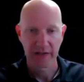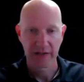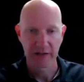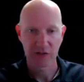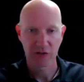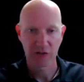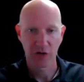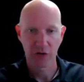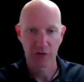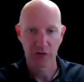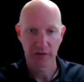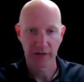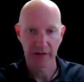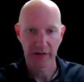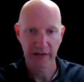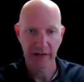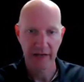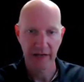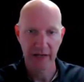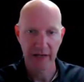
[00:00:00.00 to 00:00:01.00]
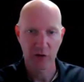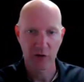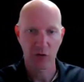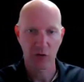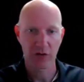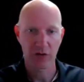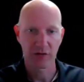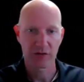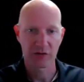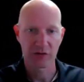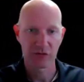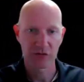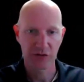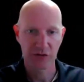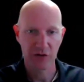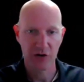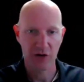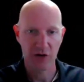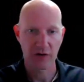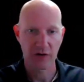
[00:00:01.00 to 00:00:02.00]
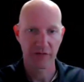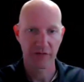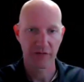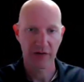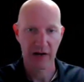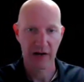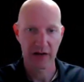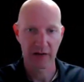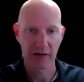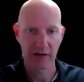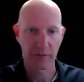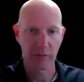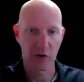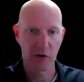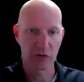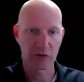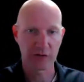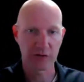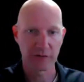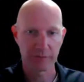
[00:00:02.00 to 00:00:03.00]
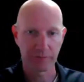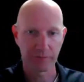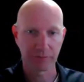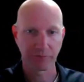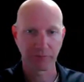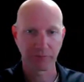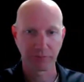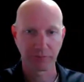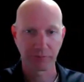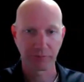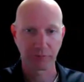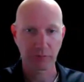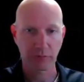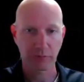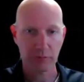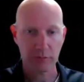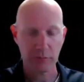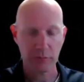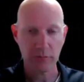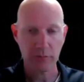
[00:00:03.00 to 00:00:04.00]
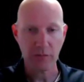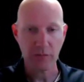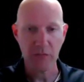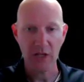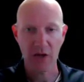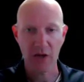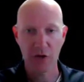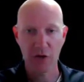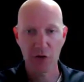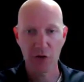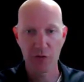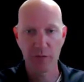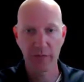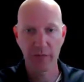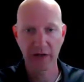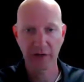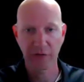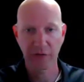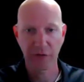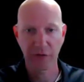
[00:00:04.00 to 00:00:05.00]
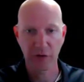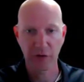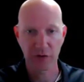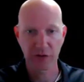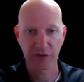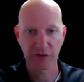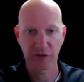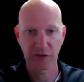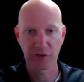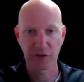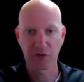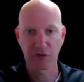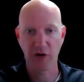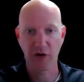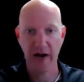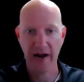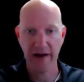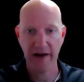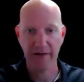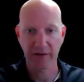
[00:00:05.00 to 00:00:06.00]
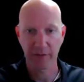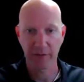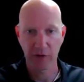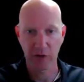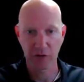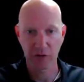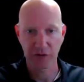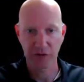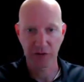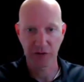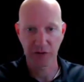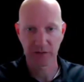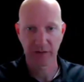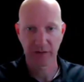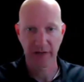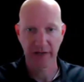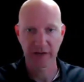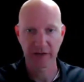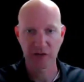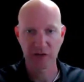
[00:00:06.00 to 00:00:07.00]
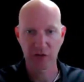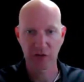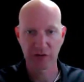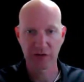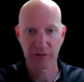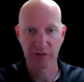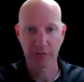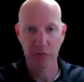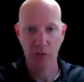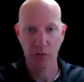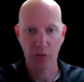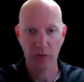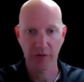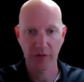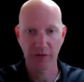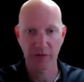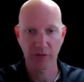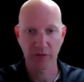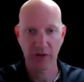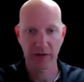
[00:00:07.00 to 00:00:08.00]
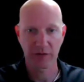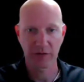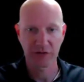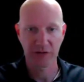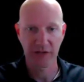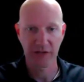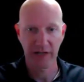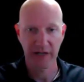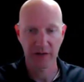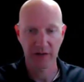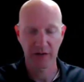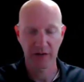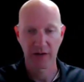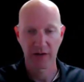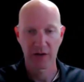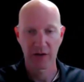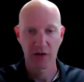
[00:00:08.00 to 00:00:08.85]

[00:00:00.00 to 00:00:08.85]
And so in order to start filing a motion, you must first draft the motion. And so it's important to understand